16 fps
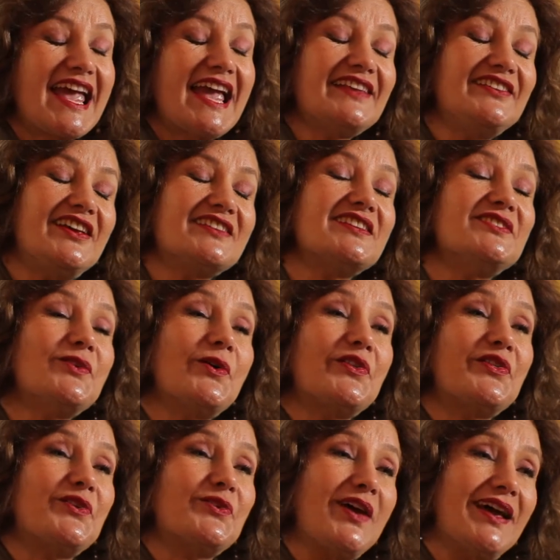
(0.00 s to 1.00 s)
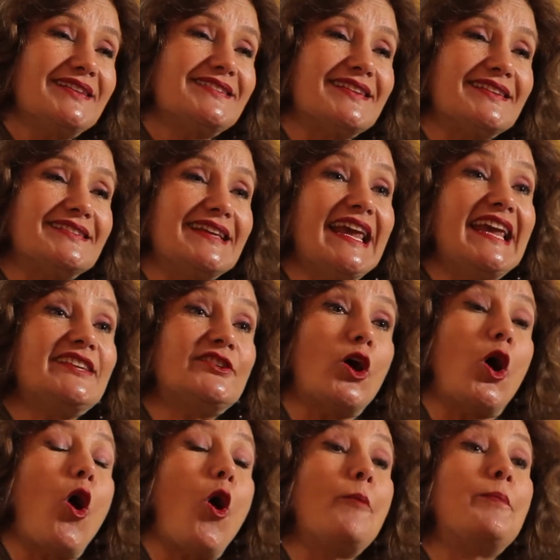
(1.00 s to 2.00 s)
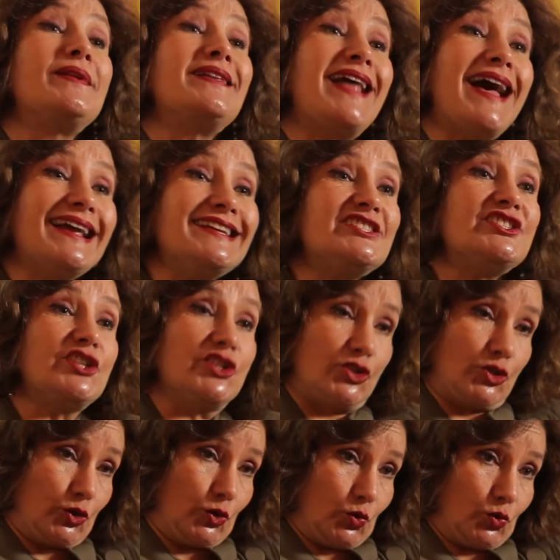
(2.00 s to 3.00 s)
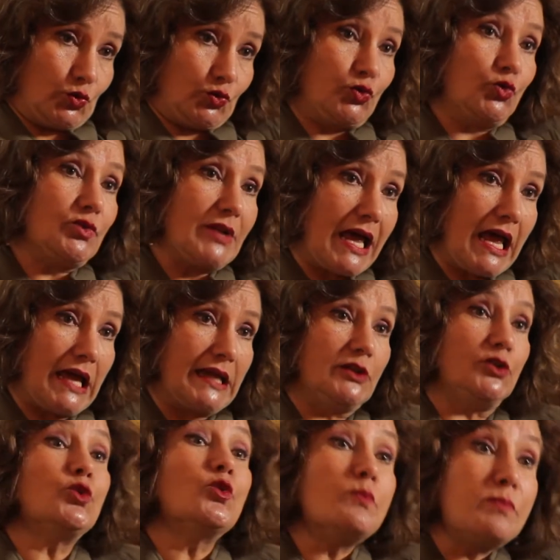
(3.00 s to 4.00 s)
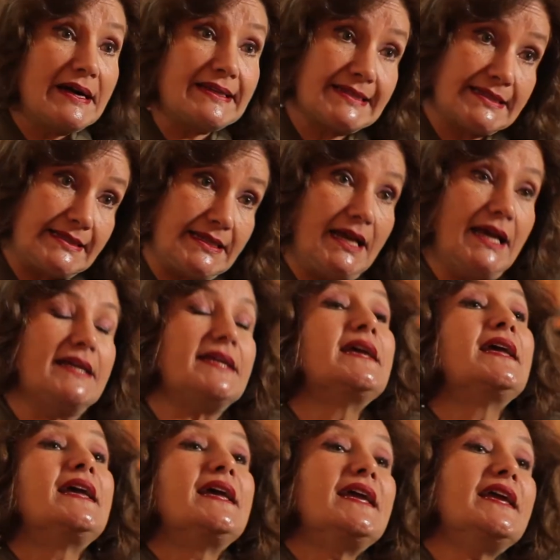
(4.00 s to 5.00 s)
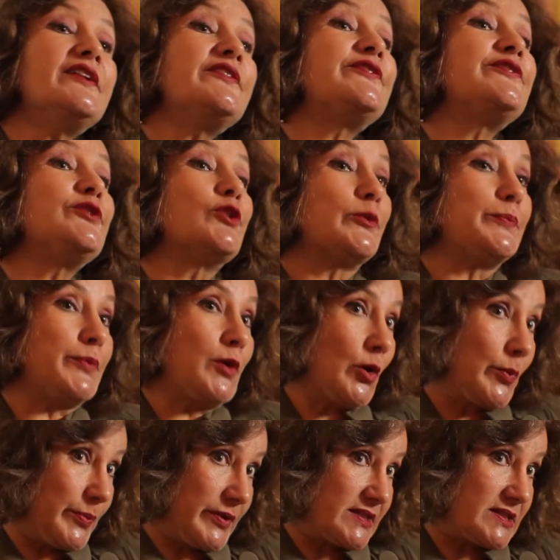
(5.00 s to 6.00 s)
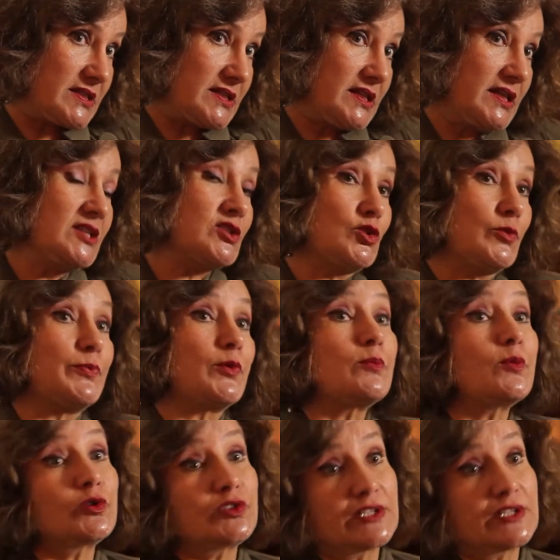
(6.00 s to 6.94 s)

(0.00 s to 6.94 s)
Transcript: It doesn't authorize it. It obliges you. You must. Lie. You must lie if your purpose is to promote